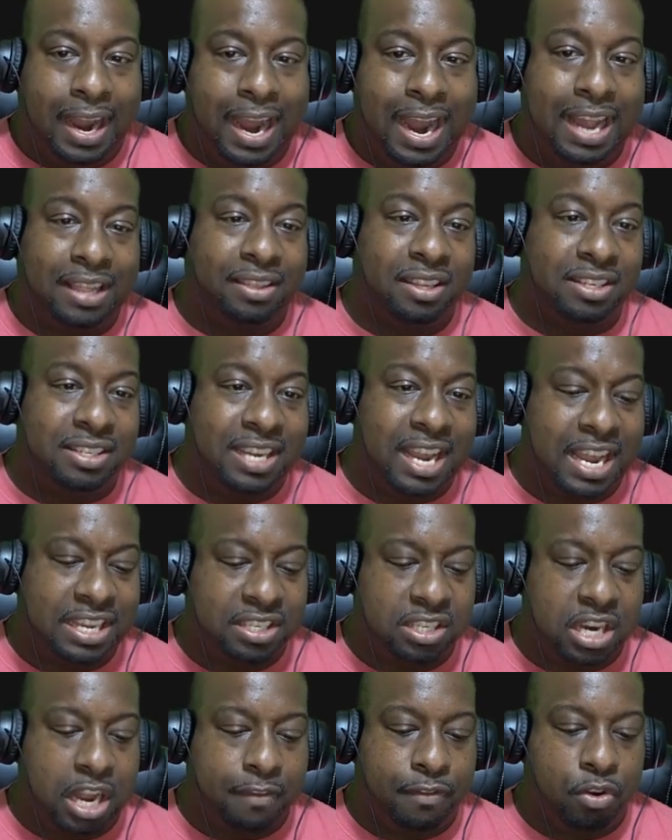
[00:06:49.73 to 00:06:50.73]
At the
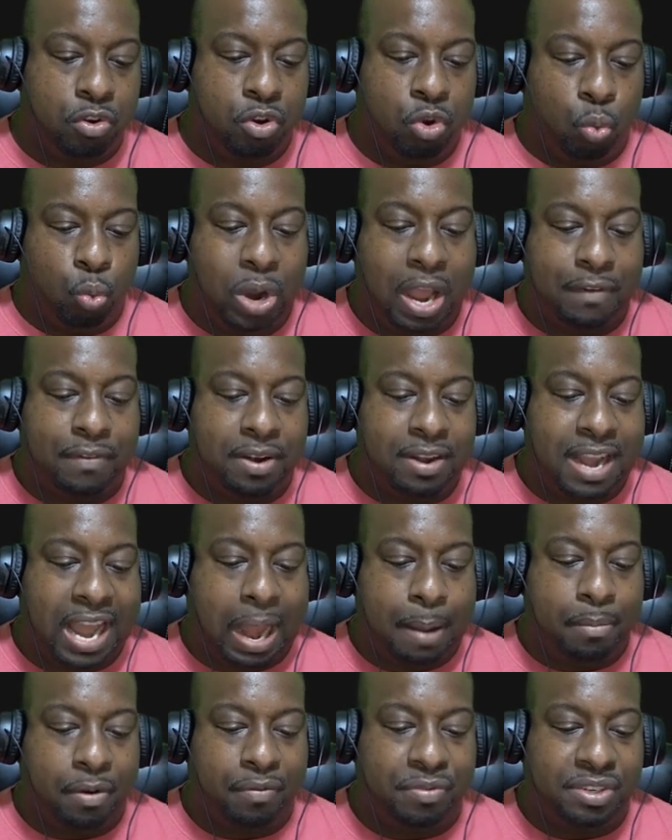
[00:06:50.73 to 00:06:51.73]
test level, we have a
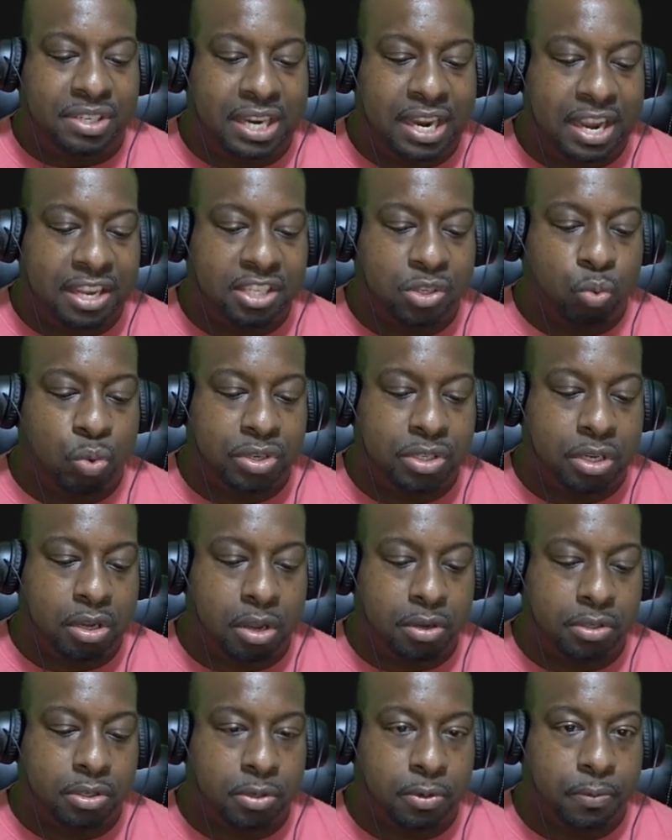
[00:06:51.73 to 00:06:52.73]
name of test
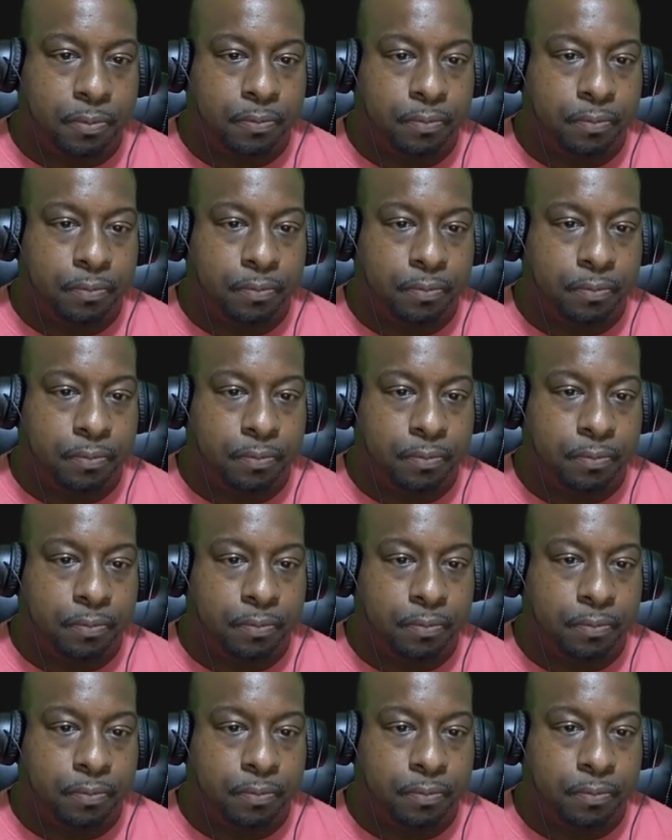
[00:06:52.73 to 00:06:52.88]
result.